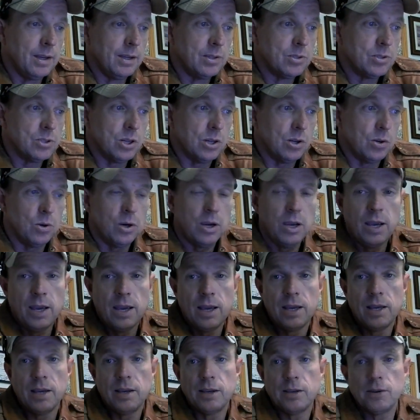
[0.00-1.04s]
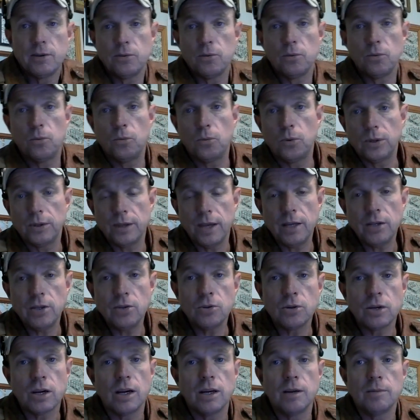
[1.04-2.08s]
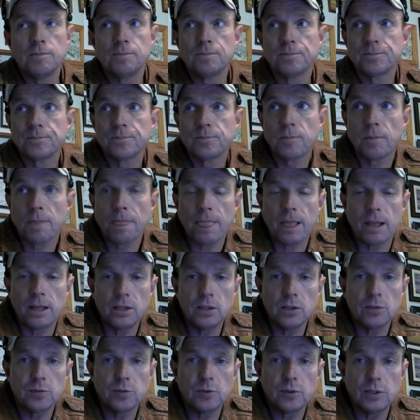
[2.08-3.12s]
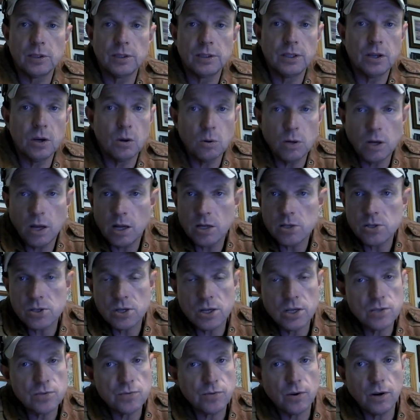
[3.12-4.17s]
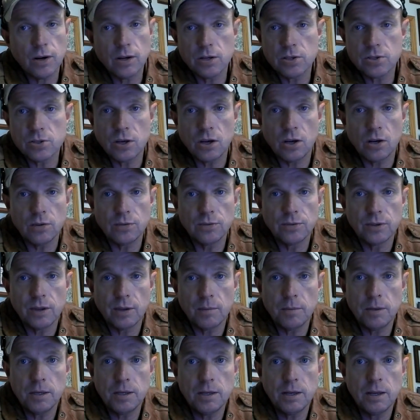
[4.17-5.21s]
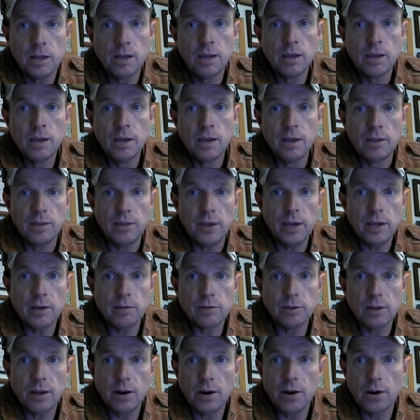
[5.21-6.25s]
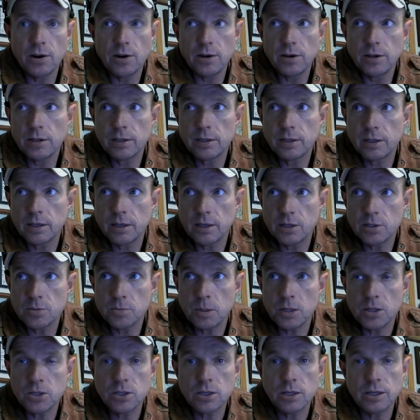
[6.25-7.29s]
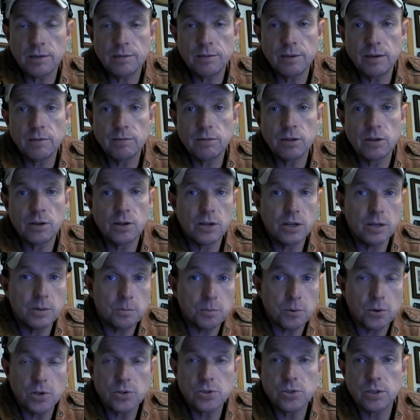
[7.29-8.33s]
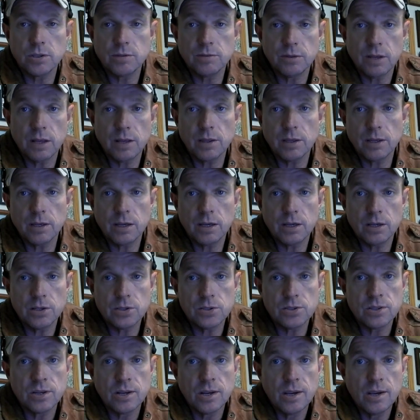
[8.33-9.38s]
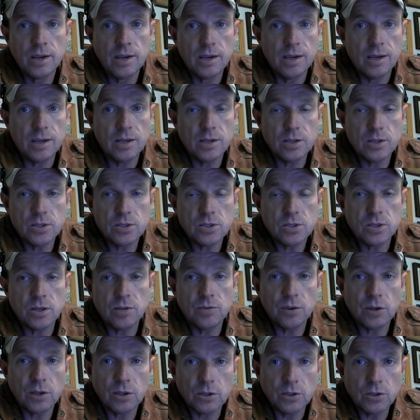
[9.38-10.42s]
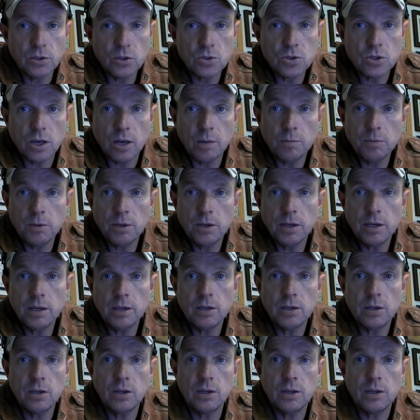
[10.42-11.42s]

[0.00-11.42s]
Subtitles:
So when they do come, look for a no-nonsense frontal assault. I mean, they have learned, especially they've learned in prison if nothing else, is if you're going to do something,